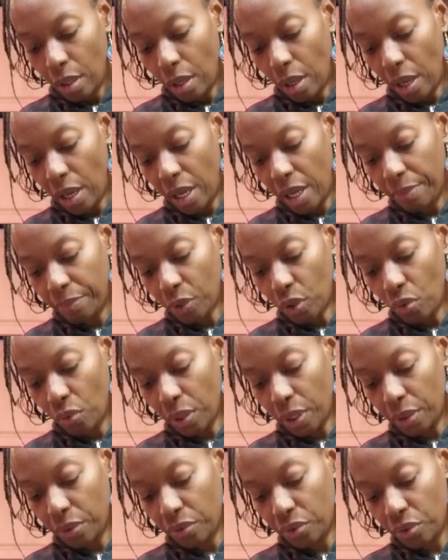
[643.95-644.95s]
I'm
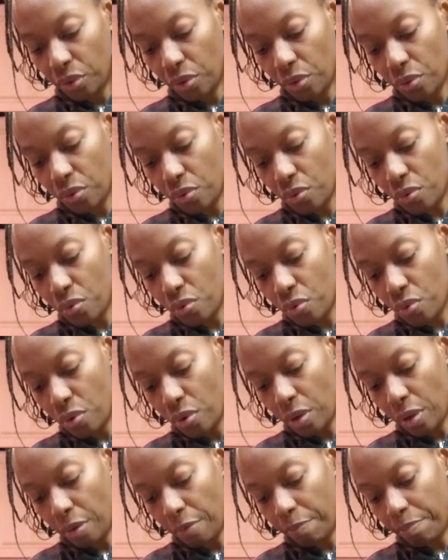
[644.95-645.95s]
going to
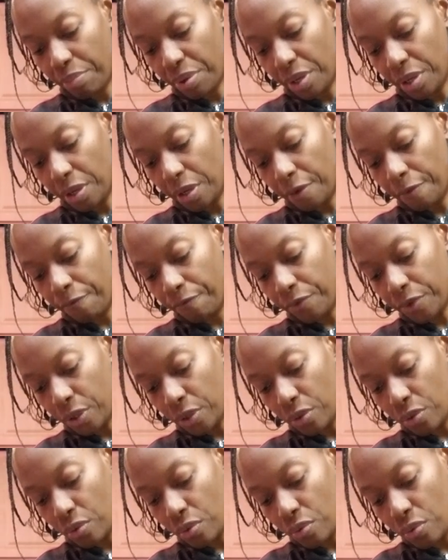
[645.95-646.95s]
put a
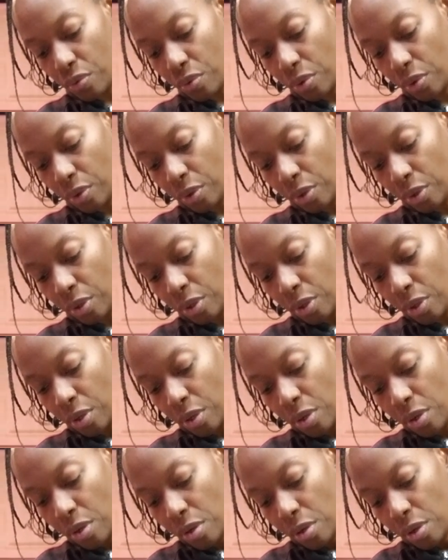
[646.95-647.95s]
few
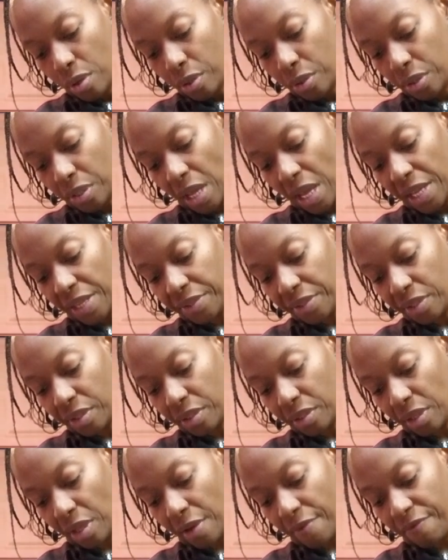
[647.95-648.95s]

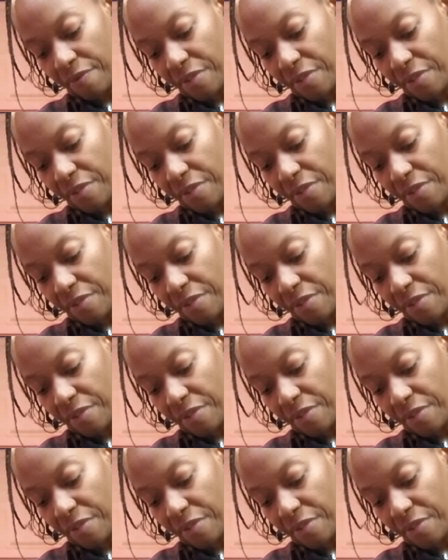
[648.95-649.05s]
dices of